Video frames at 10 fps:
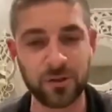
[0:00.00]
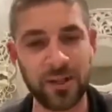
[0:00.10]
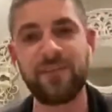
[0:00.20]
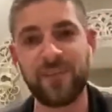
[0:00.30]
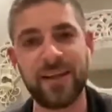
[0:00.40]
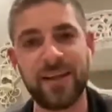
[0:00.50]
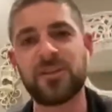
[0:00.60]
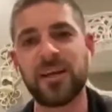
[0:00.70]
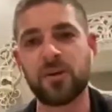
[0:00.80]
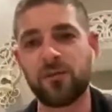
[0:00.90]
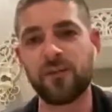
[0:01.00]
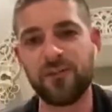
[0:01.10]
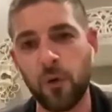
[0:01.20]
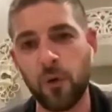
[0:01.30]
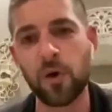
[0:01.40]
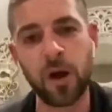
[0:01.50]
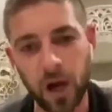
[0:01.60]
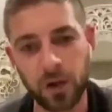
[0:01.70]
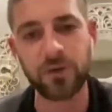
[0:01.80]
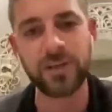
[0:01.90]
LifeVantage has over
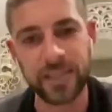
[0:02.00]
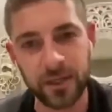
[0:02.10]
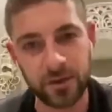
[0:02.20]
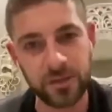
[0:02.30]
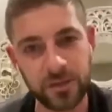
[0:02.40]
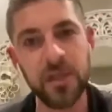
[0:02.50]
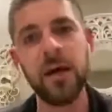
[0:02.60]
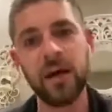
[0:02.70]
400 years of